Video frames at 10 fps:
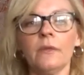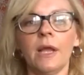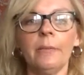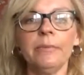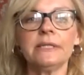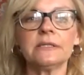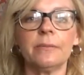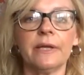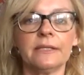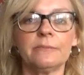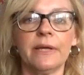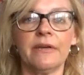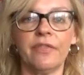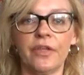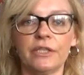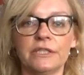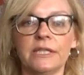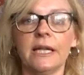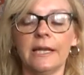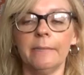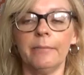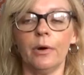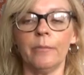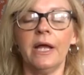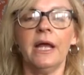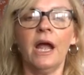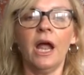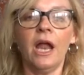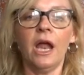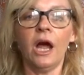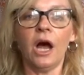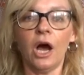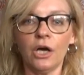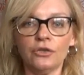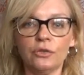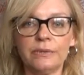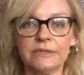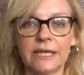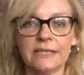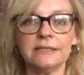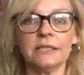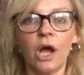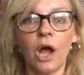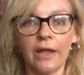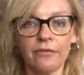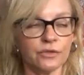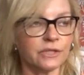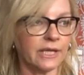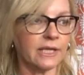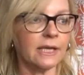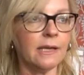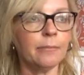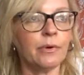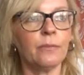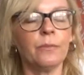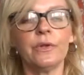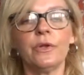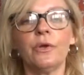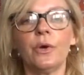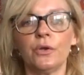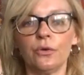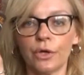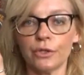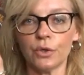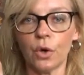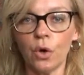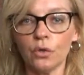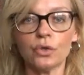and picked up an SPF 30 lip balm. 100%, if you're taking a lip balm with you and you're going to hot